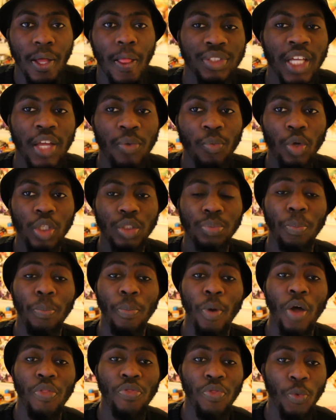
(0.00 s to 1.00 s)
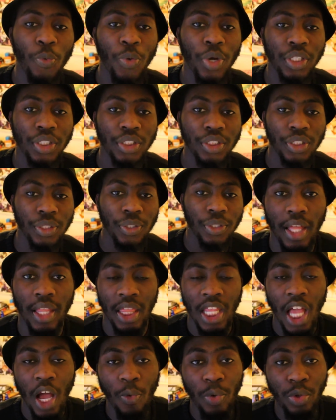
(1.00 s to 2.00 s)
That was Burn the Witch.
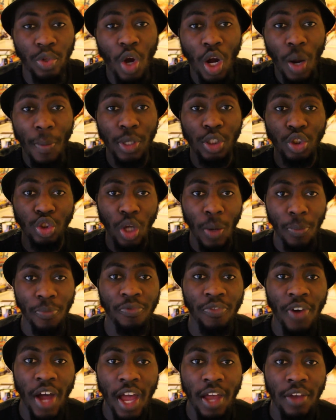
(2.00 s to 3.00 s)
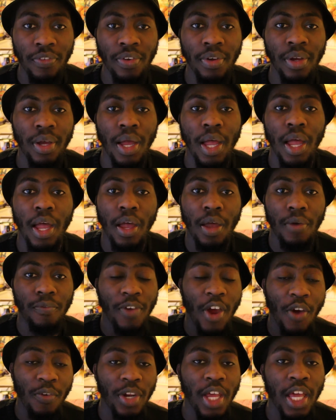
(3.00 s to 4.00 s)
Now we talk about the top 5
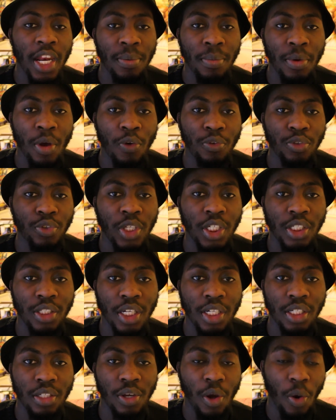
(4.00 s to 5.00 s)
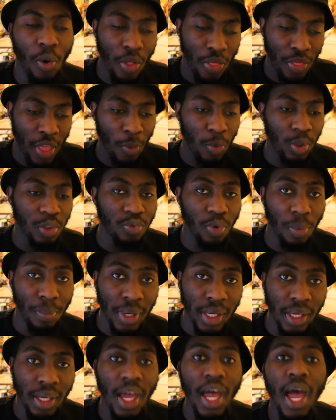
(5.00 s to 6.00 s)
favorite anime of 2020 that was for
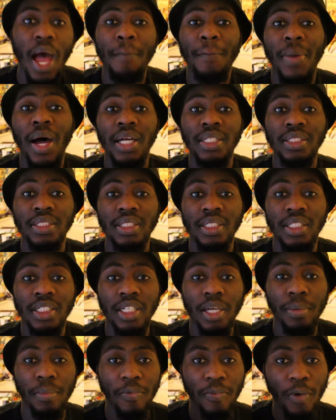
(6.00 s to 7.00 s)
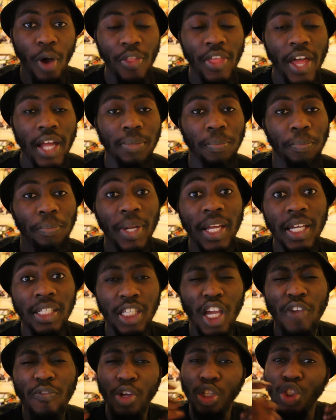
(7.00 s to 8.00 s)
me. But before that, please,
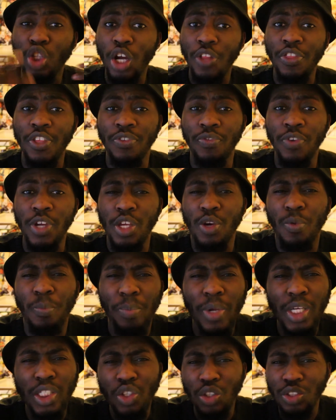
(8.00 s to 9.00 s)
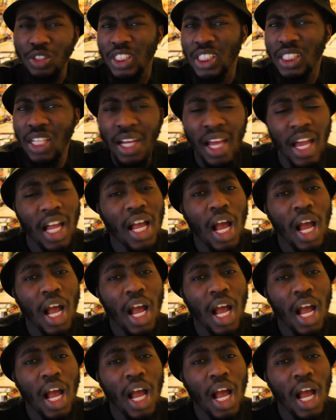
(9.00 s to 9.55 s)
if you enjoyed this video, please consider